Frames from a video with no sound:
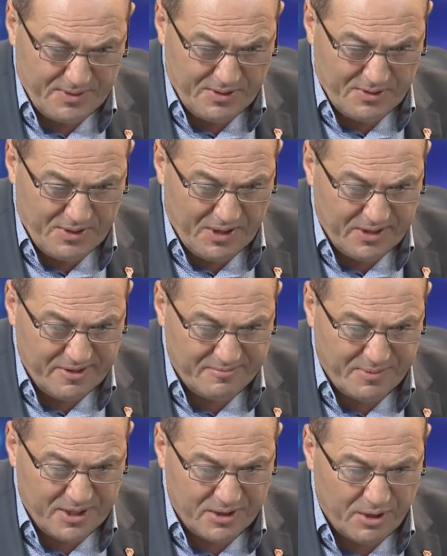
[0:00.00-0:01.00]
they've
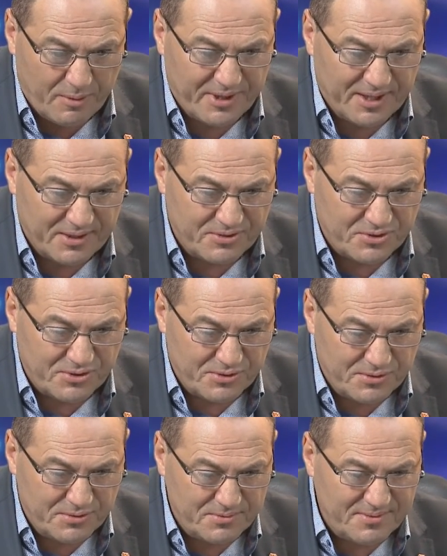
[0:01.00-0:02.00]
been lobbying
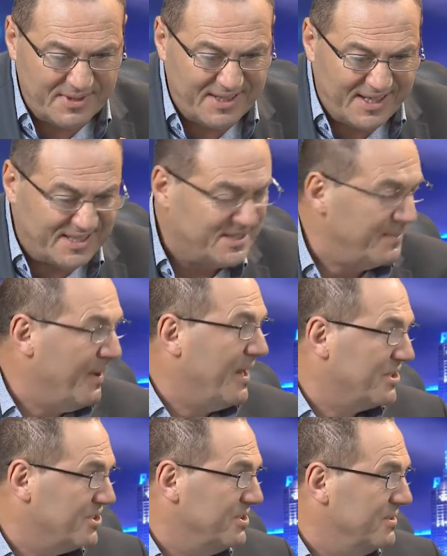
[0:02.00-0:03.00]
to get some
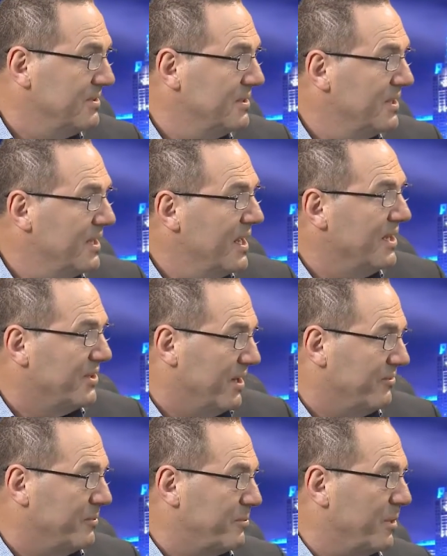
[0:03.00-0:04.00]
action and to
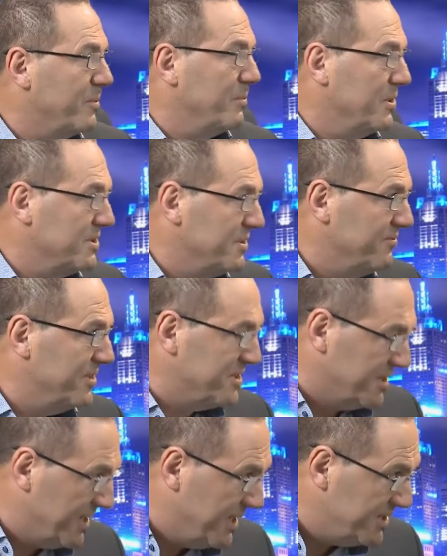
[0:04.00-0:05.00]
have a proper police
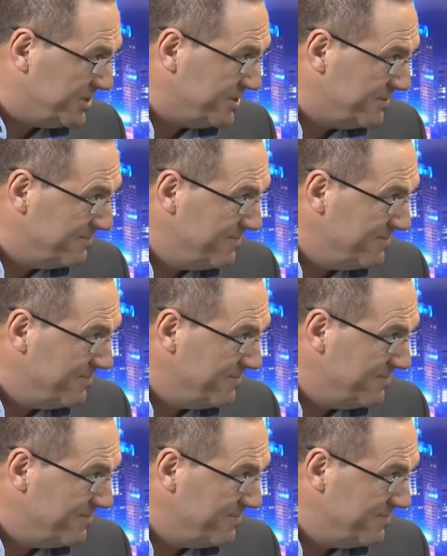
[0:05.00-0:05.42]
investigation.